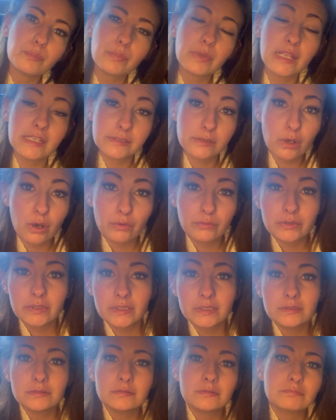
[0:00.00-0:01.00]
plays over
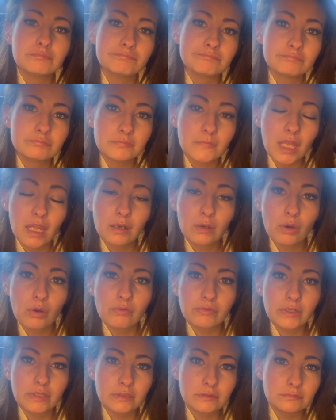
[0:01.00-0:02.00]
and
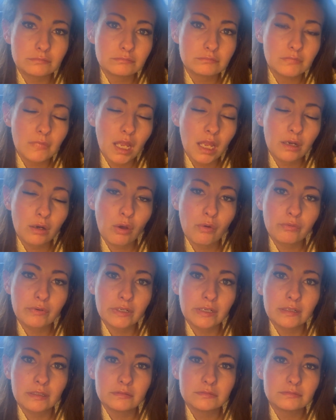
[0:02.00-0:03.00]
over and
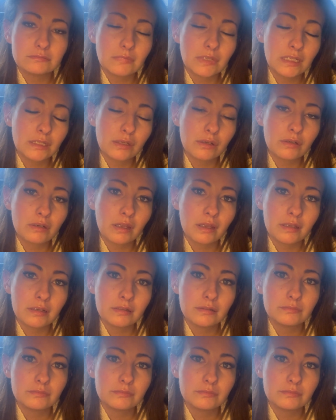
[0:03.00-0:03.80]
over in your head.